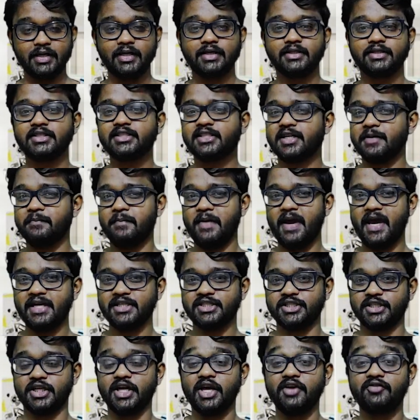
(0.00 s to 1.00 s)
Just
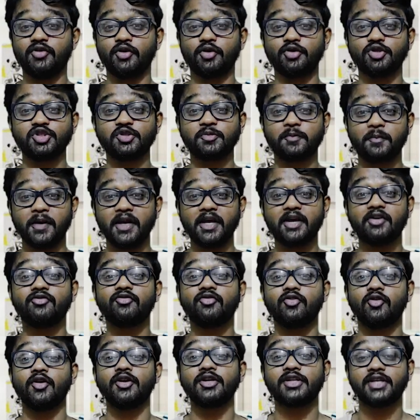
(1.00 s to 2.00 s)
imagine if you could speak
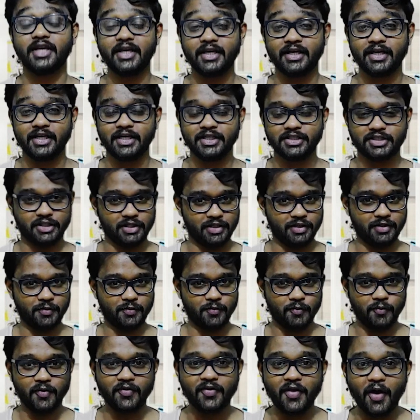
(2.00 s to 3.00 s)
fluent English
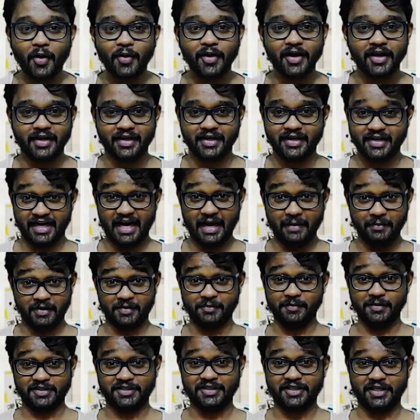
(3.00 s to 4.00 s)
without any grammar
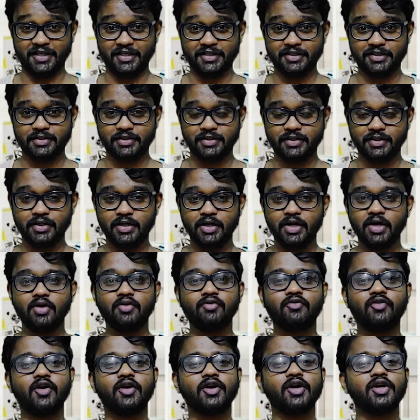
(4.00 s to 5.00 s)
mistakes.
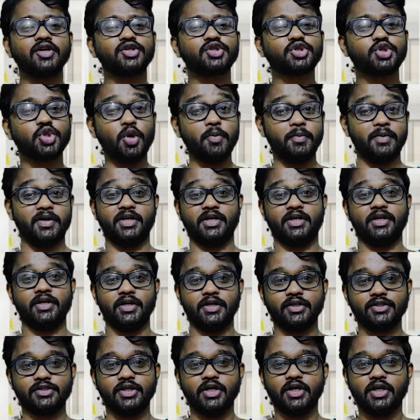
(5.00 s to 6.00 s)
For so many
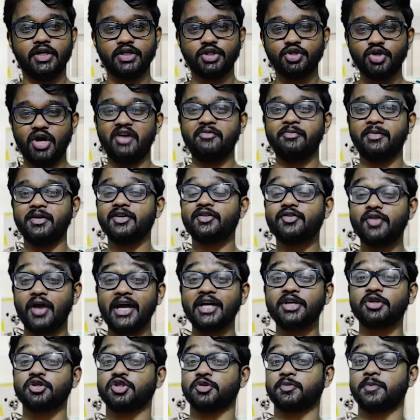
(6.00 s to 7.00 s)
years, you have been
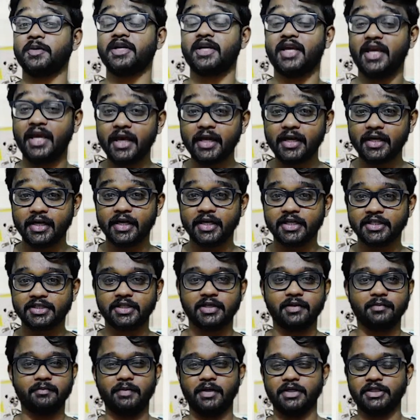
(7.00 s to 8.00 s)
trying to speak
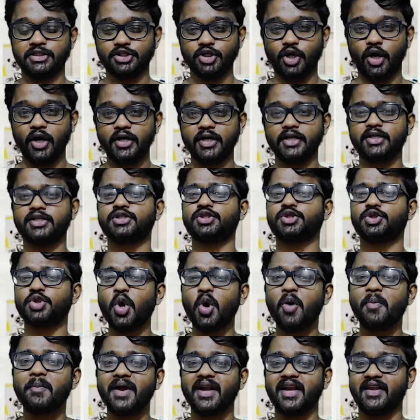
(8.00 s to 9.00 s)
English by joining
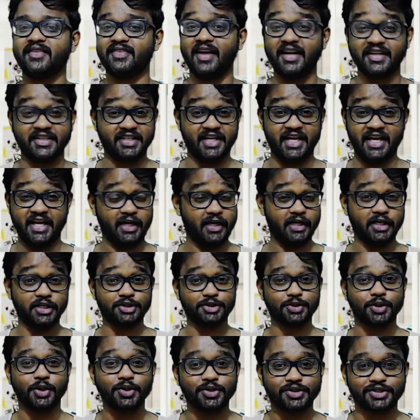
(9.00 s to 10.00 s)
so many 30-day
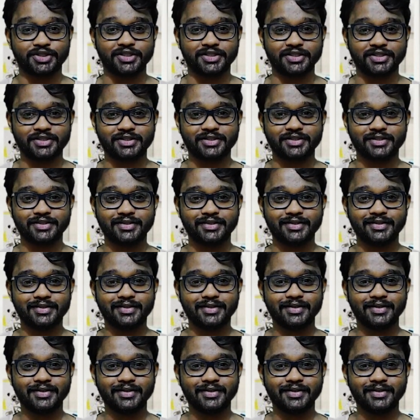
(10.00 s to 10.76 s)
English courses.